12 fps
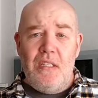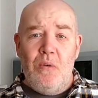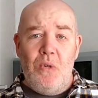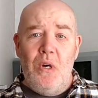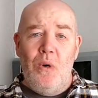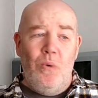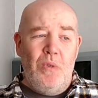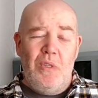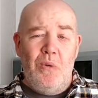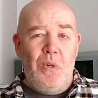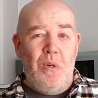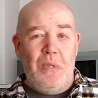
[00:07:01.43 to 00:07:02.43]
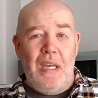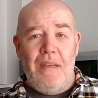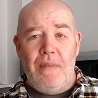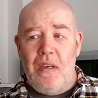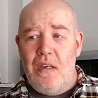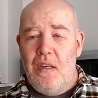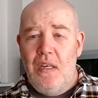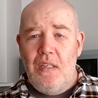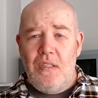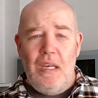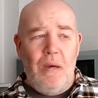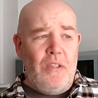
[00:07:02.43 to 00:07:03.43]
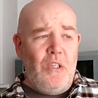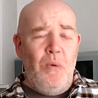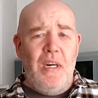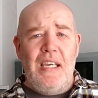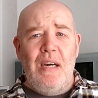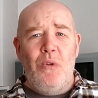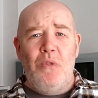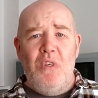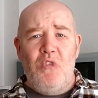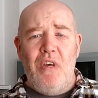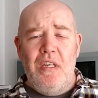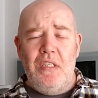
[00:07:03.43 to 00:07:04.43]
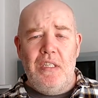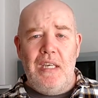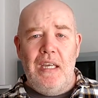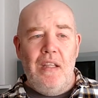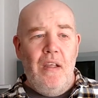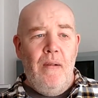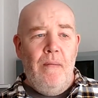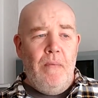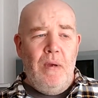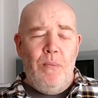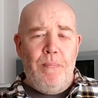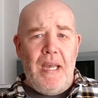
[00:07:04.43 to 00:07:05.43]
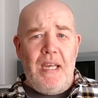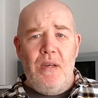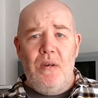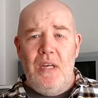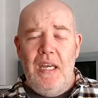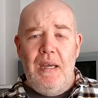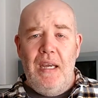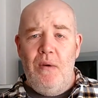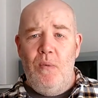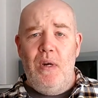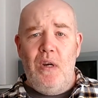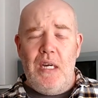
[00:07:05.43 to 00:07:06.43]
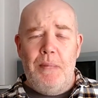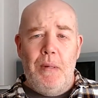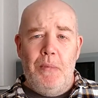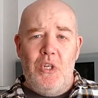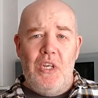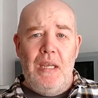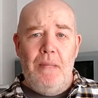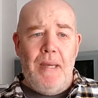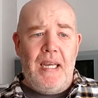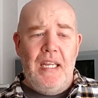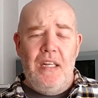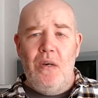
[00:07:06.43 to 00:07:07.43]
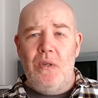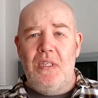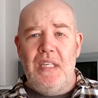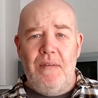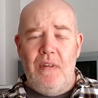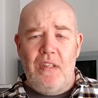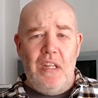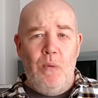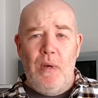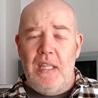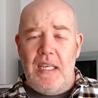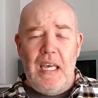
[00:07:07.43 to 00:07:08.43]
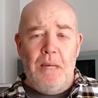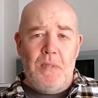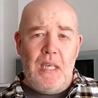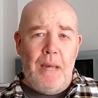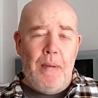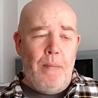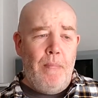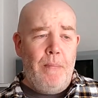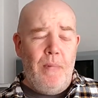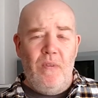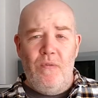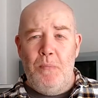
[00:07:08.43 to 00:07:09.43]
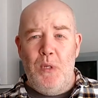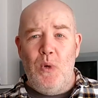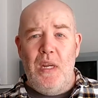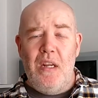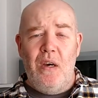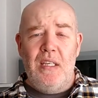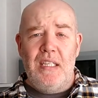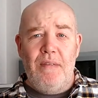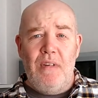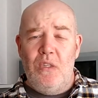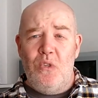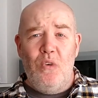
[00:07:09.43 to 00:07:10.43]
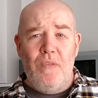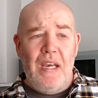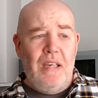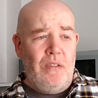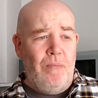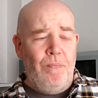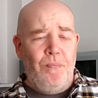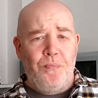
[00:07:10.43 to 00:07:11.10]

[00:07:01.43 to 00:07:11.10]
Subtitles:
still cool. Still cool to have it. So I do want to get all the Ridge Racers again. Back when I got my machine, back in 97, I don't know when the games came out, but between 97 and 2000,